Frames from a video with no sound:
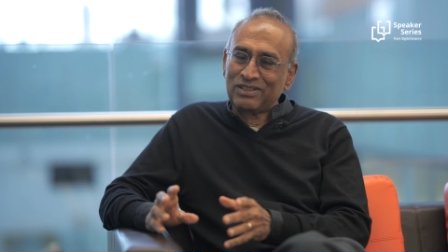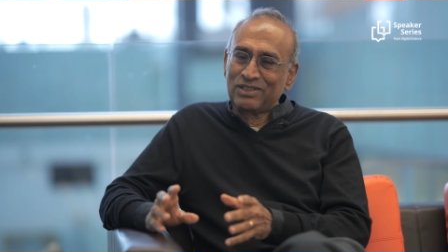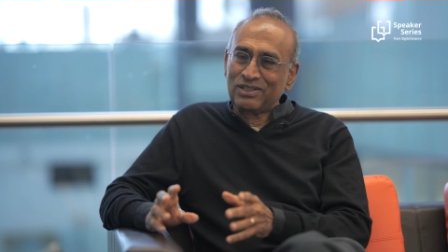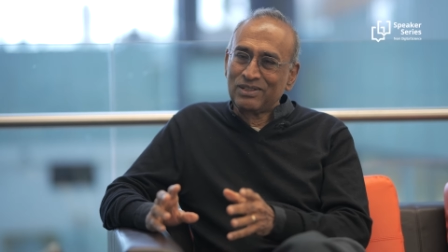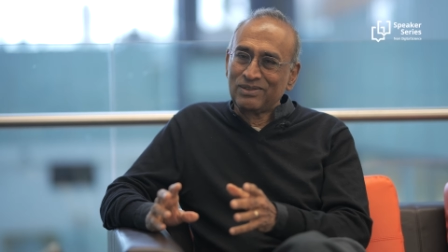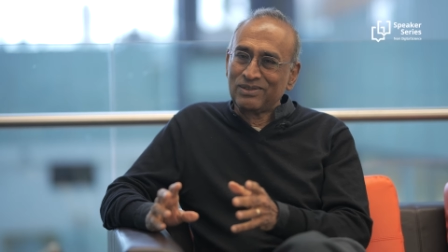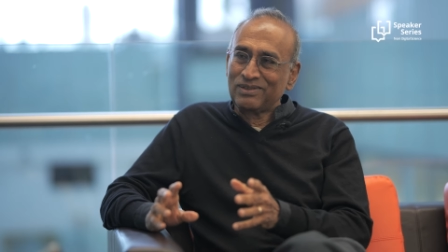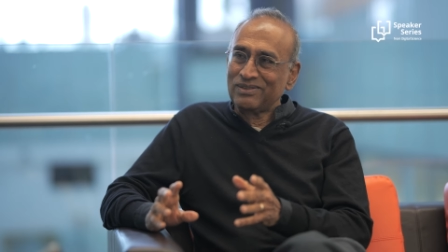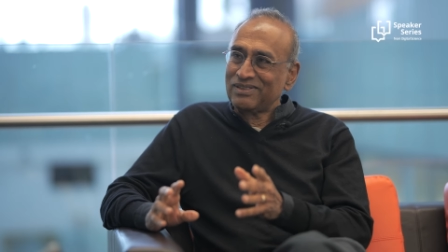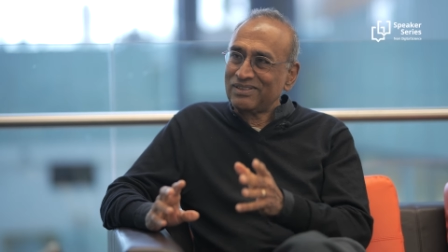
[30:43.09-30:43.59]

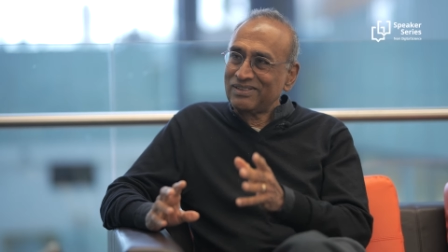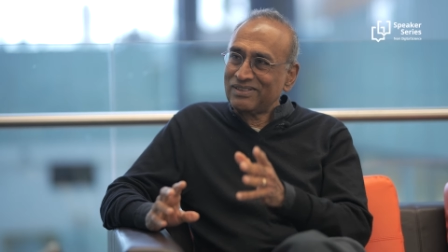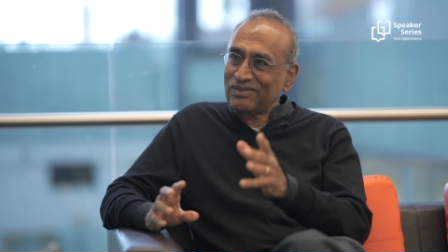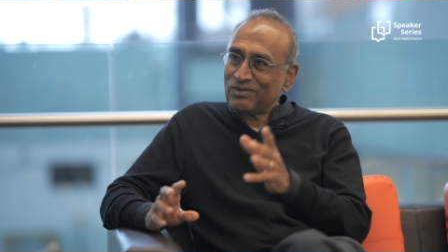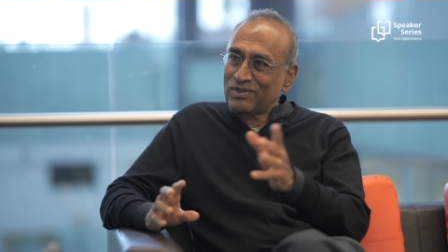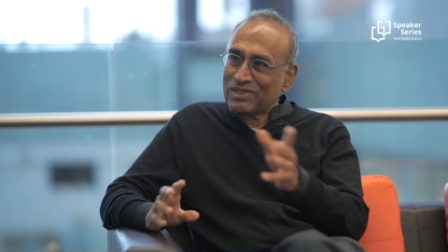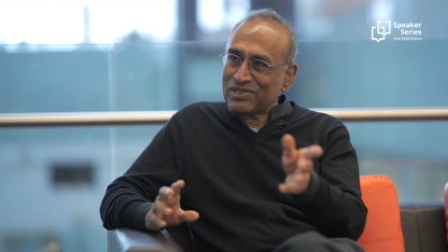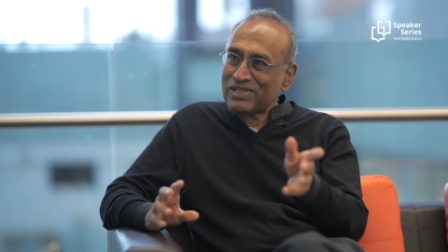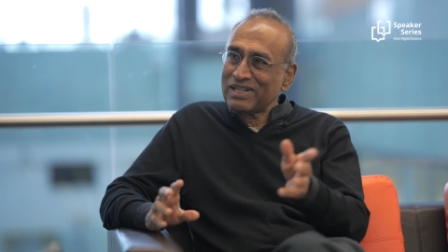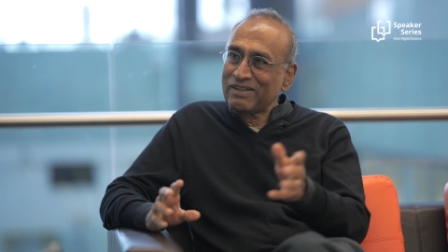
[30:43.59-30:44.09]
to
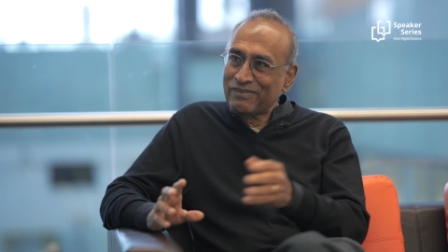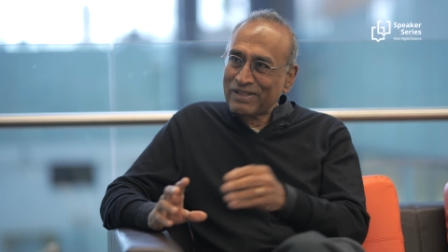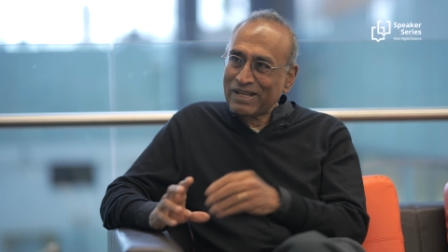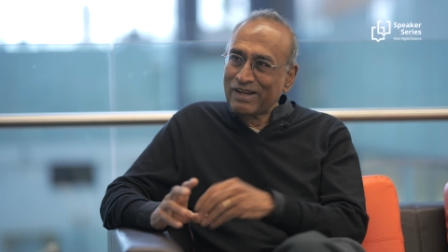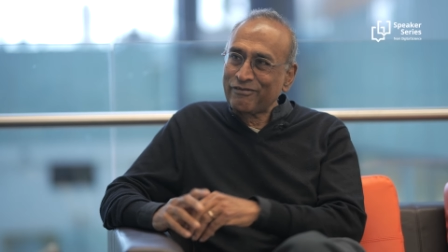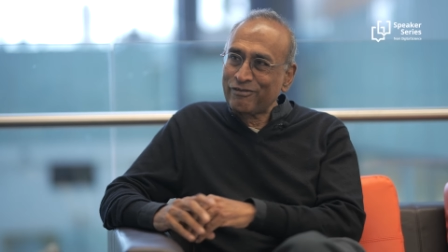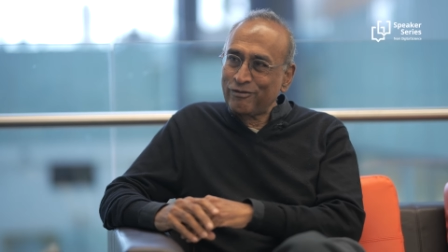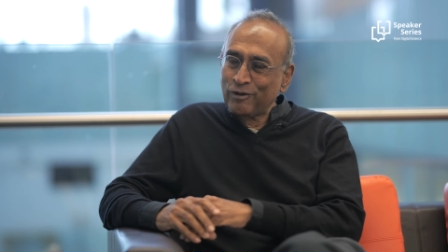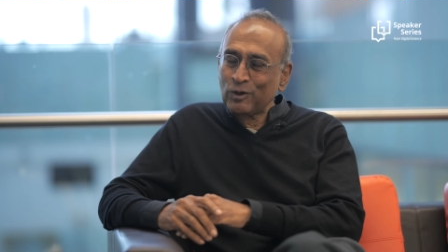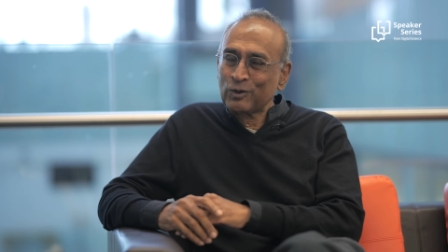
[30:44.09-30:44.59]
receive
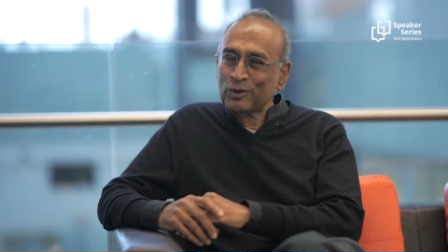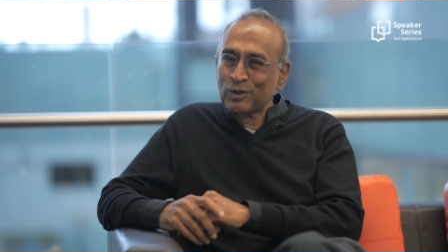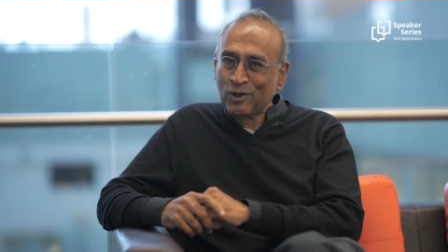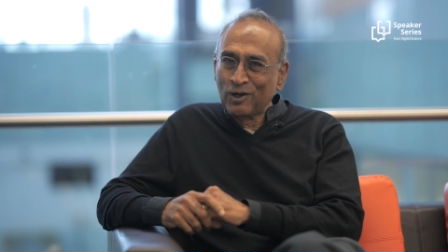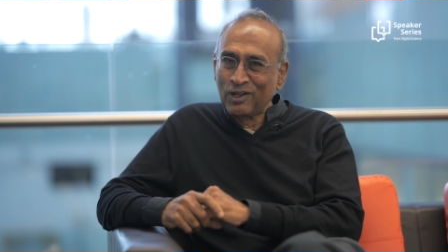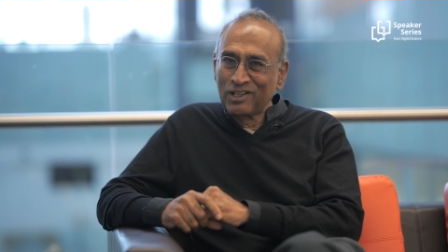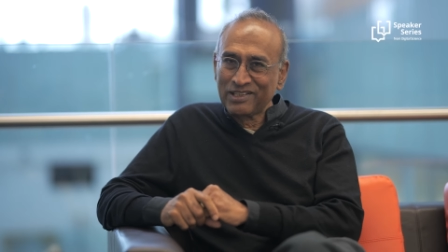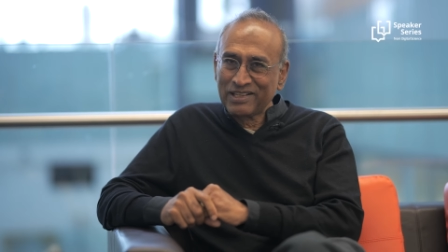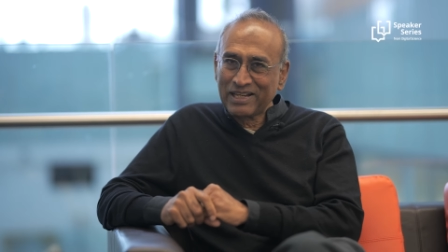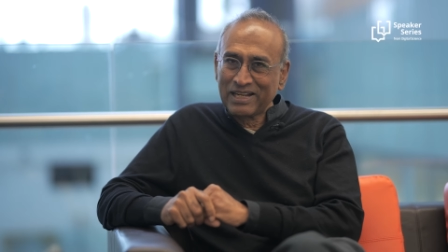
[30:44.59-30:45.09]
that phone
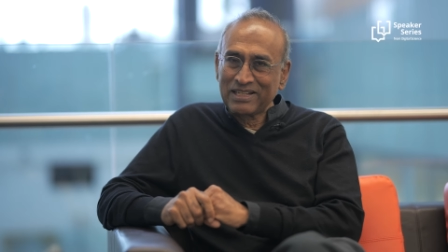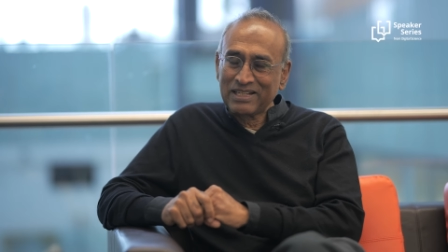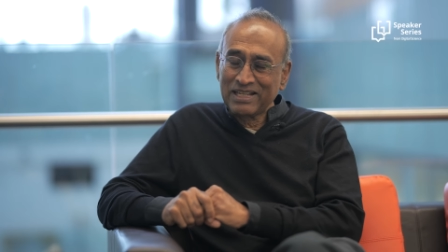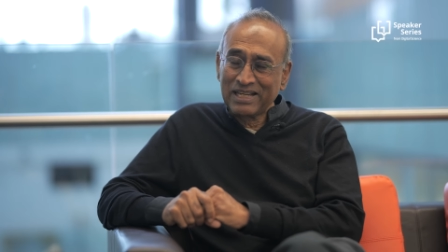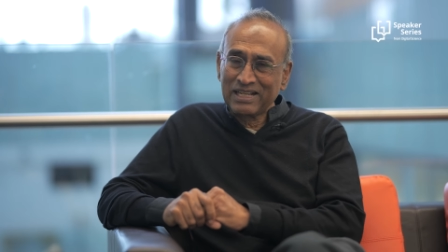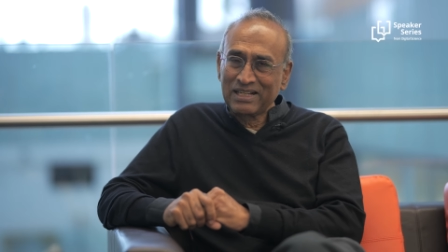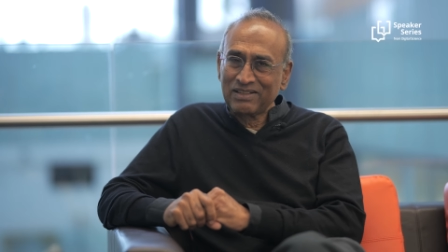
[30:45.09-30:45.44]
call that day.